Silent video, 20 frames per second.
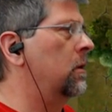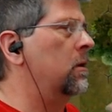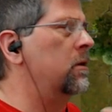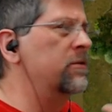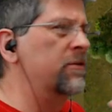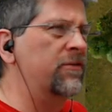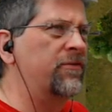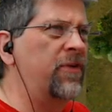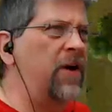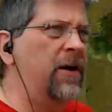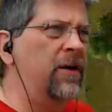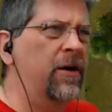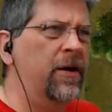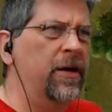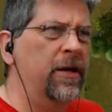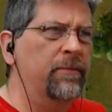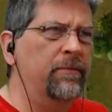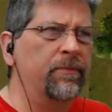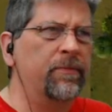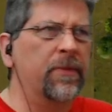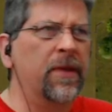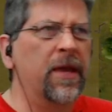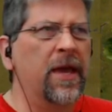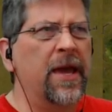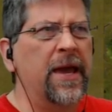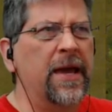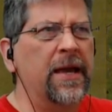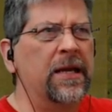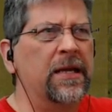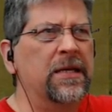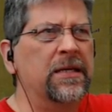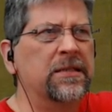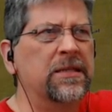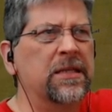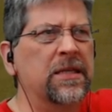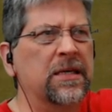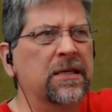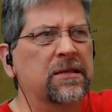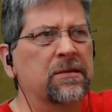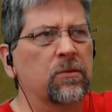to fire on him, and he's in
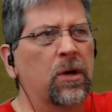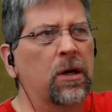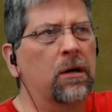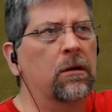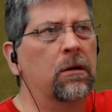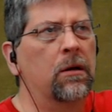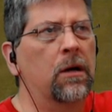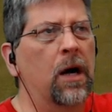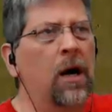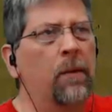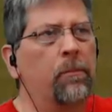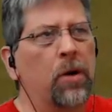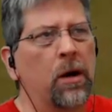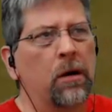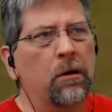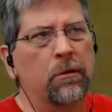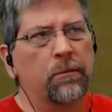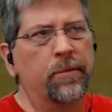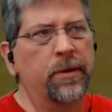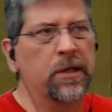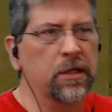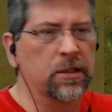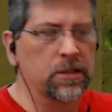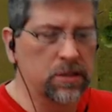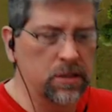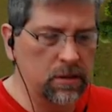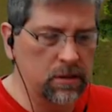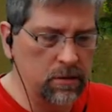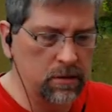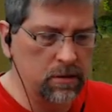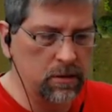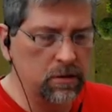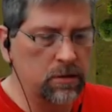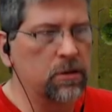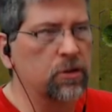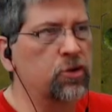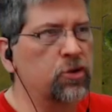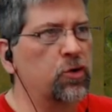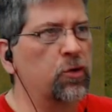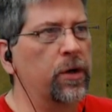the probably because
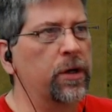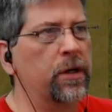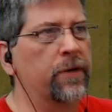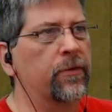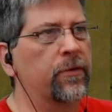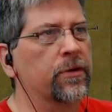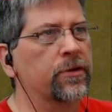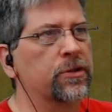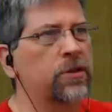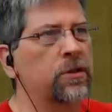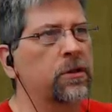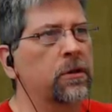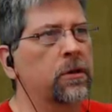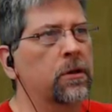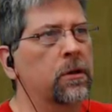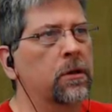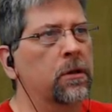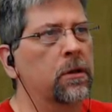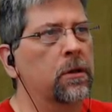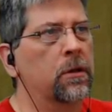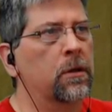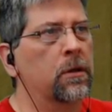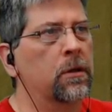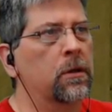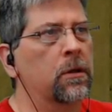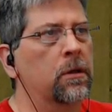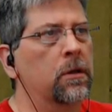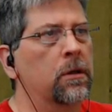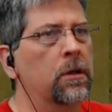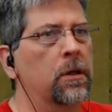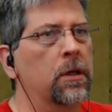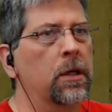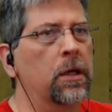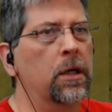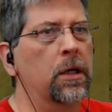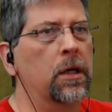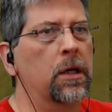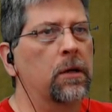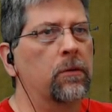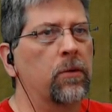the terrain difference.
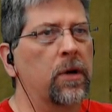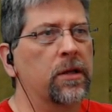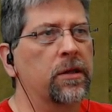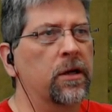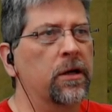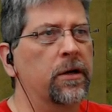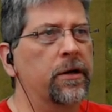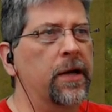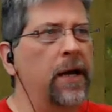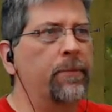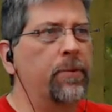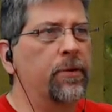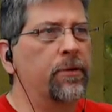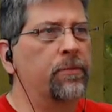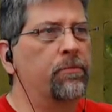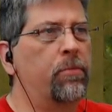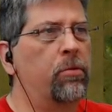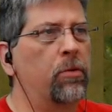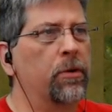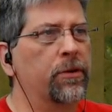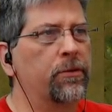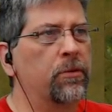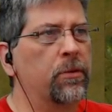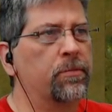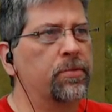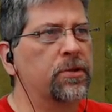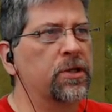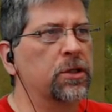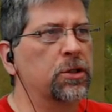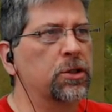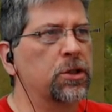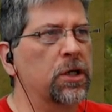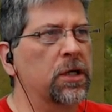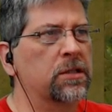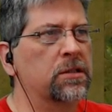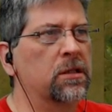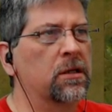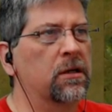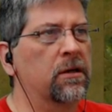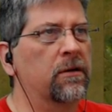And right there, 9.3%
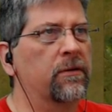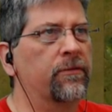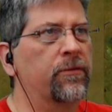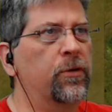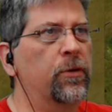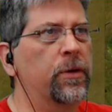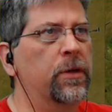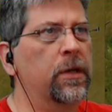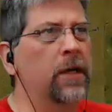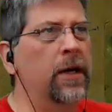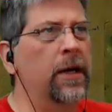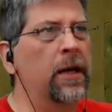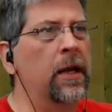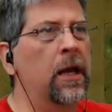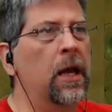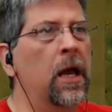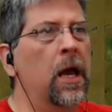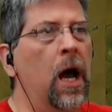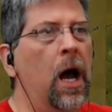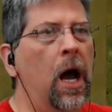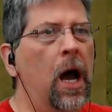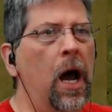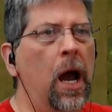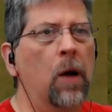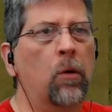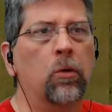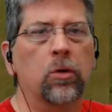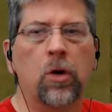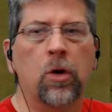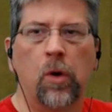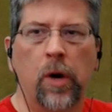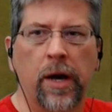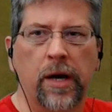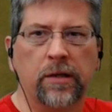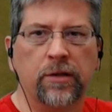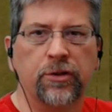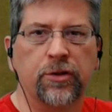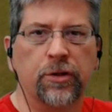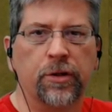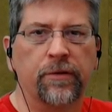chance of doing that. I will go ahead
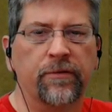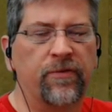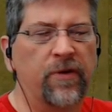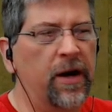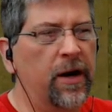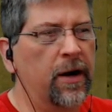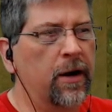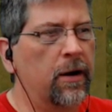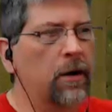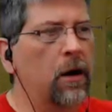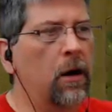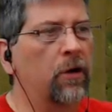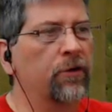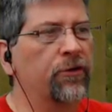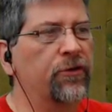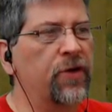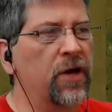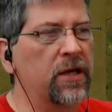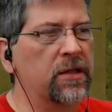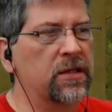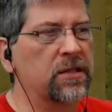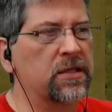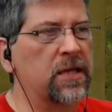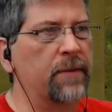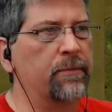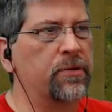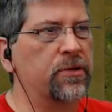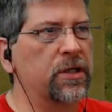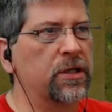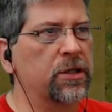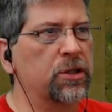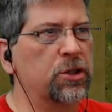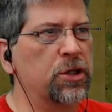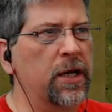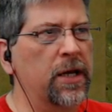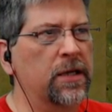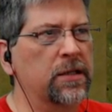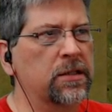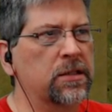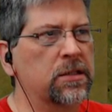and turn and fire. I'll take the 10%
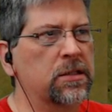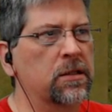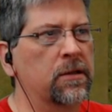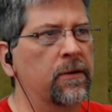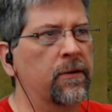chance.